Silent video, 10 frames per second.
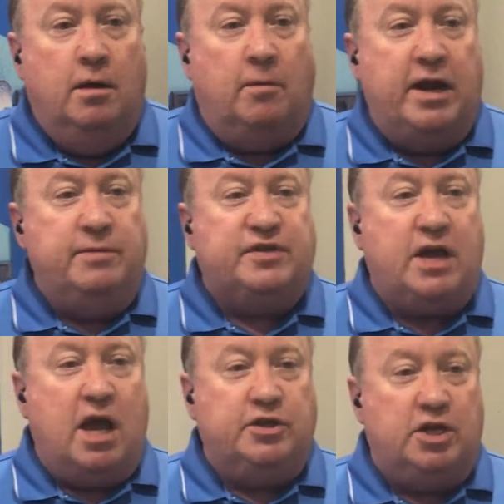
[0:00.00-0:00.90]
My name's
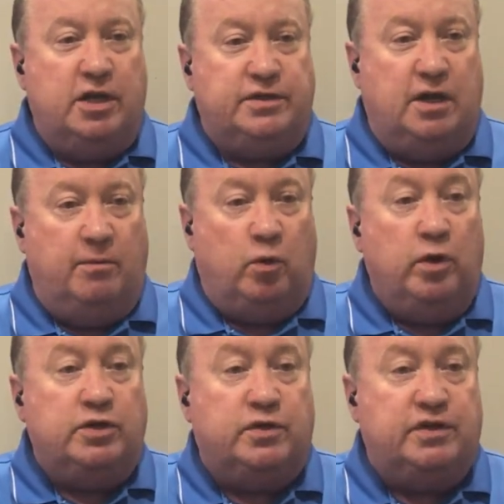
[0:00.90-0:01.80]
Scott Johnson. I'm the
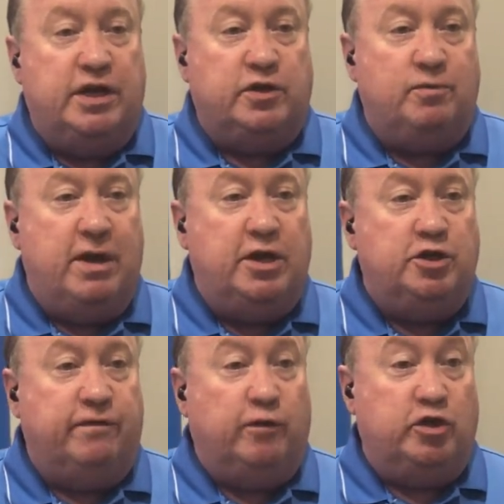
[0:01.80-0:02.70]
regional sales
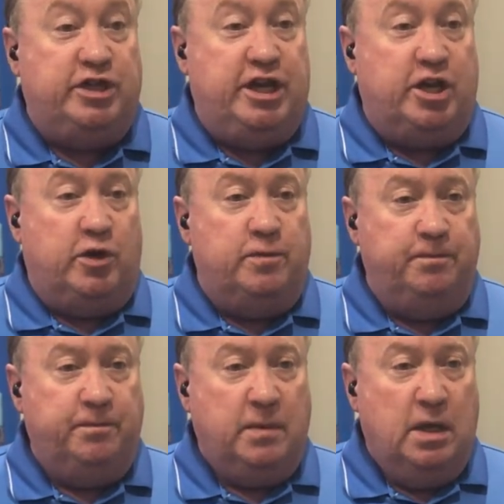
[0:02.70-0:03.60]
manager for TeCo.
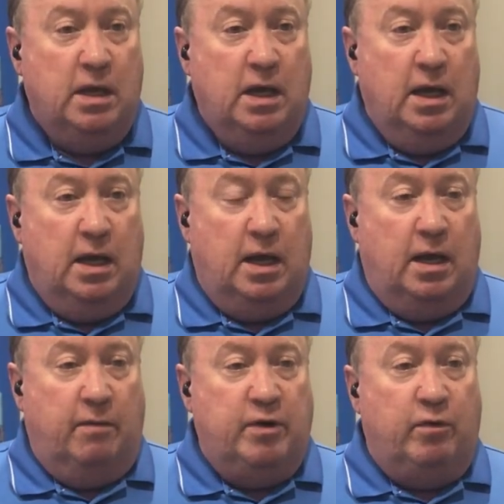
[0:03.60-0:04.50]

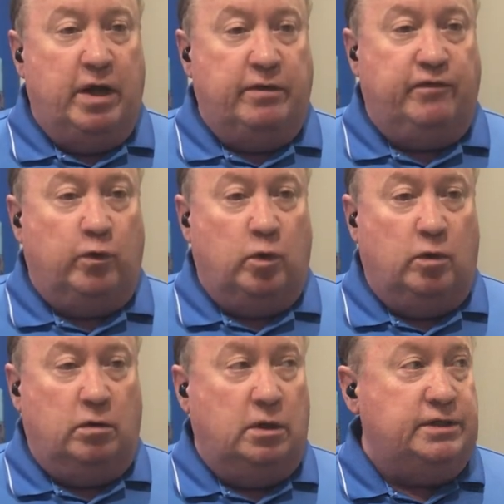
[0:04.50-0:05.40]
Been around
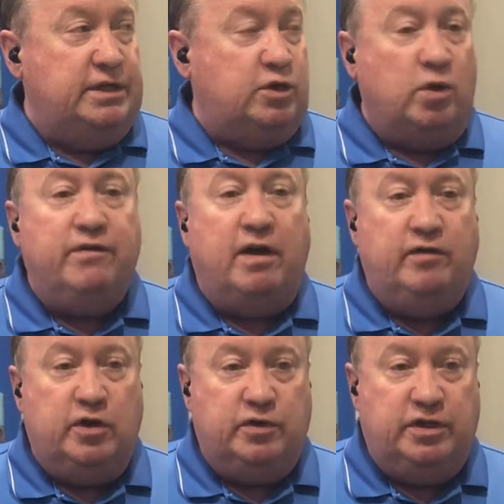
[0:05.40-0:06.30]
for, 25
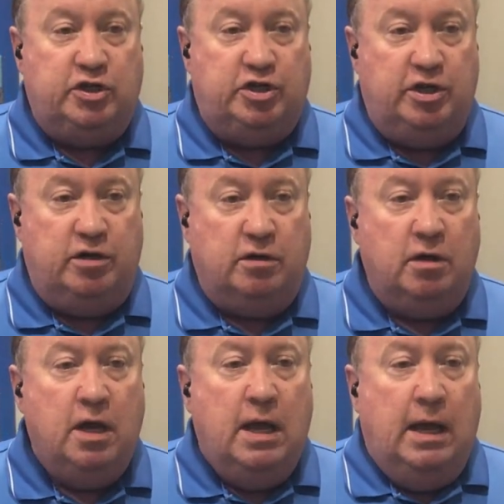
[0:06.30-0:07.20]
years this year.
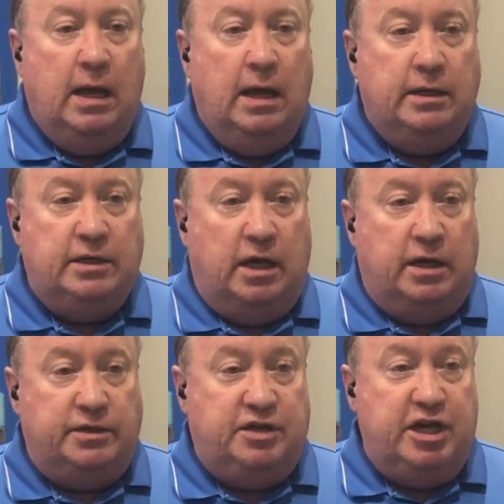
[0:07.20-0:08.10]

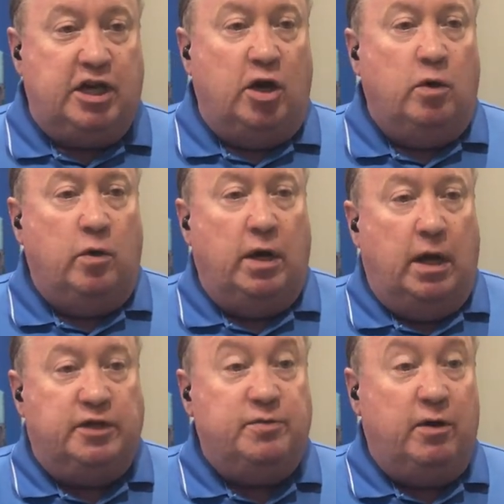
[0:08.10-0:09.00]
TeCo
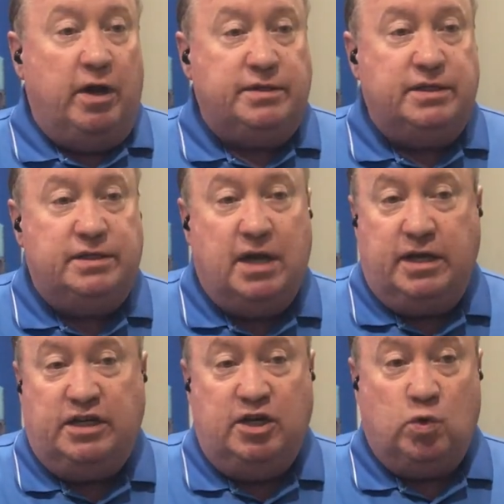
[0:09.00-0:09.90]
has been around since
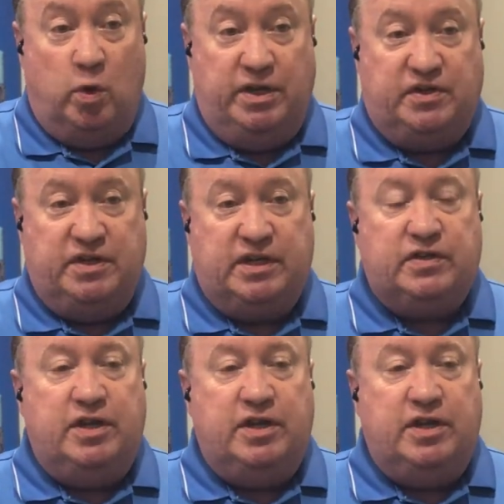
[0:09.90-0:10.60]
1926